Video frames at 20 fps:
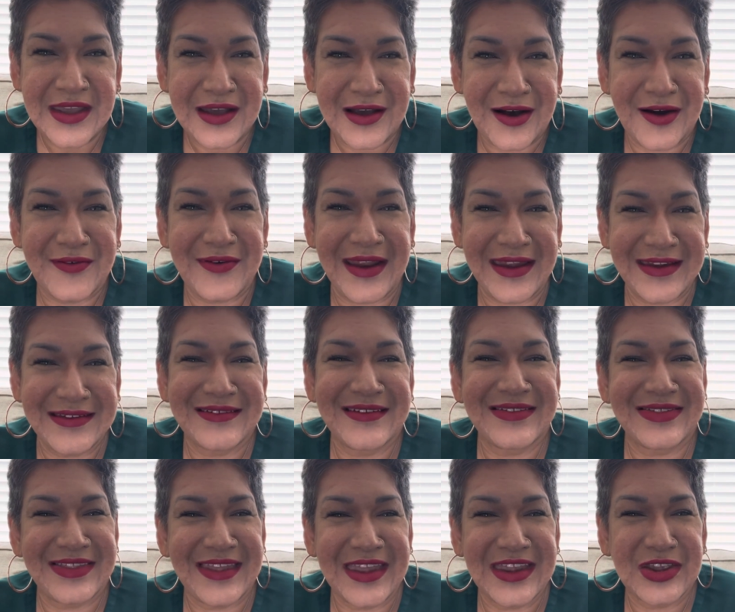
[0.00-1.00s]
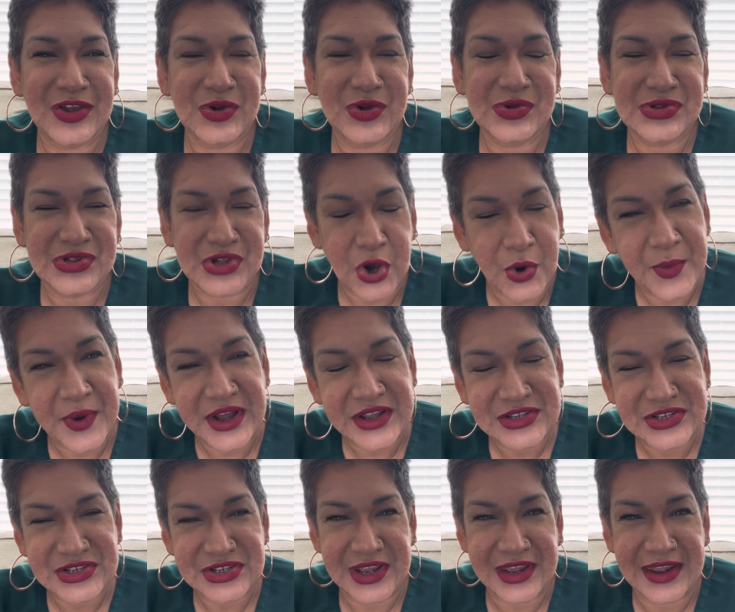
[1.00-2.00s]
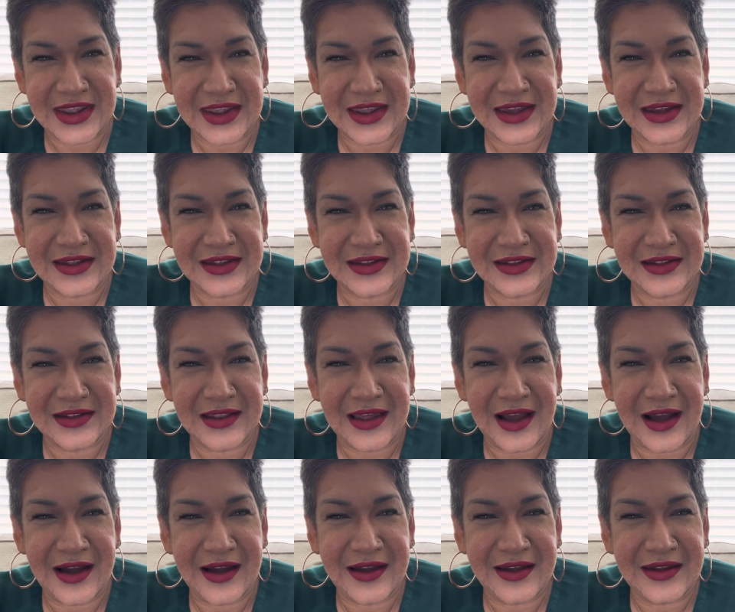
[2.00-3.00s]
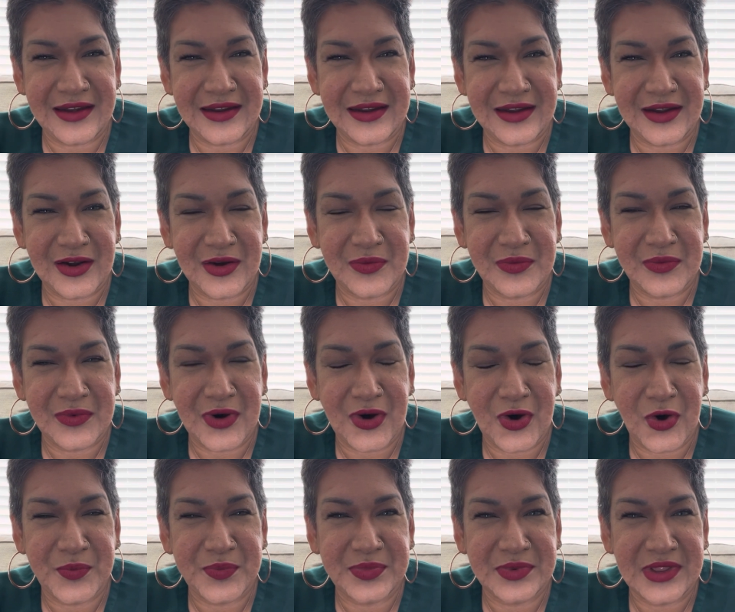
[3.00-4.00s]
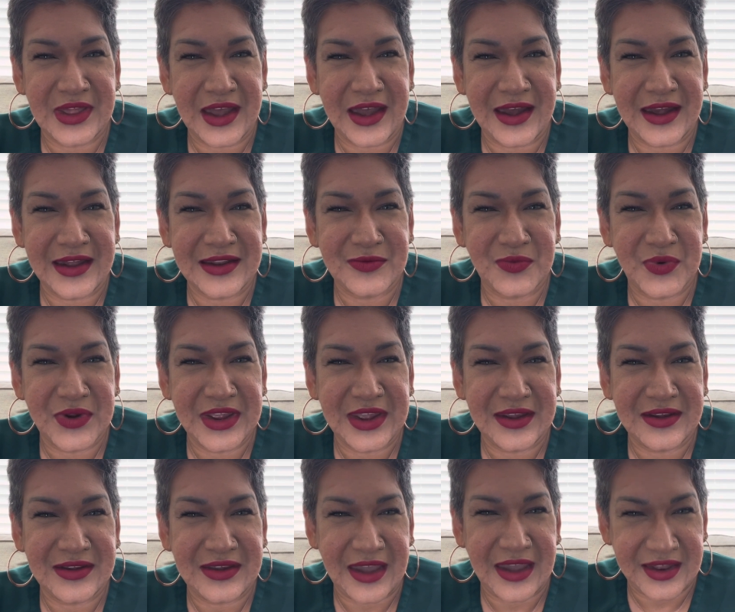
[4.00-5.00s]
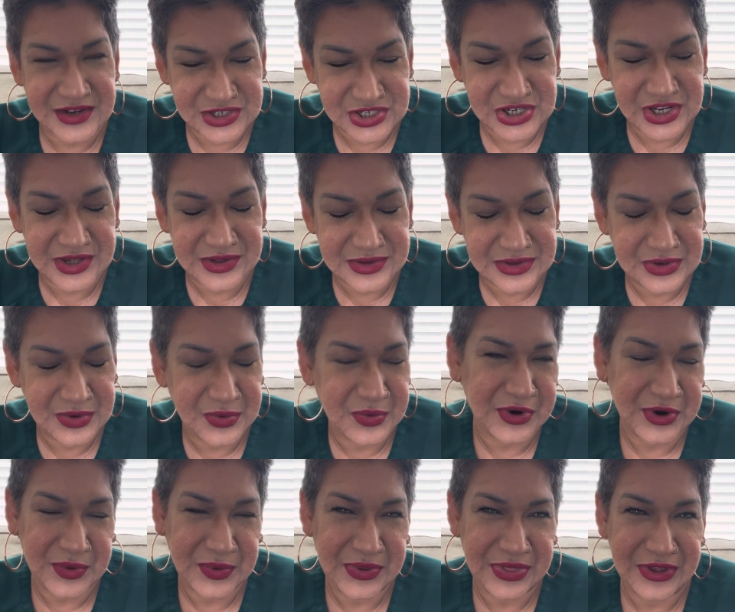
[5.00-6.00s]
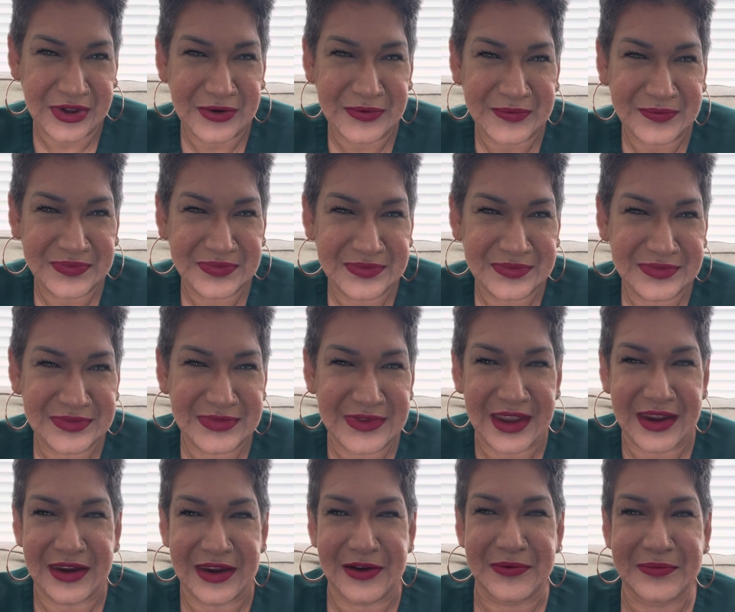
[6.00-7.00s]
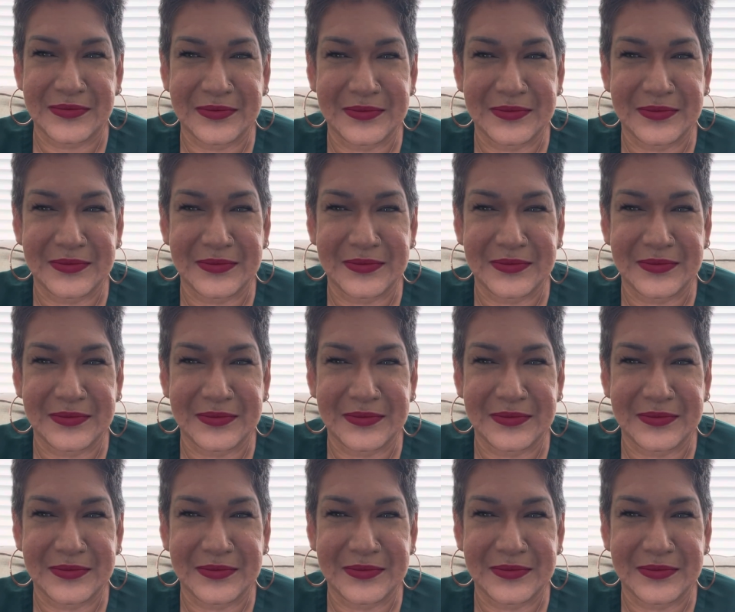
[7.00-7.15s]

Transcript: All right. Thank you so much. And I hope that we get a chance to work with you. Take care.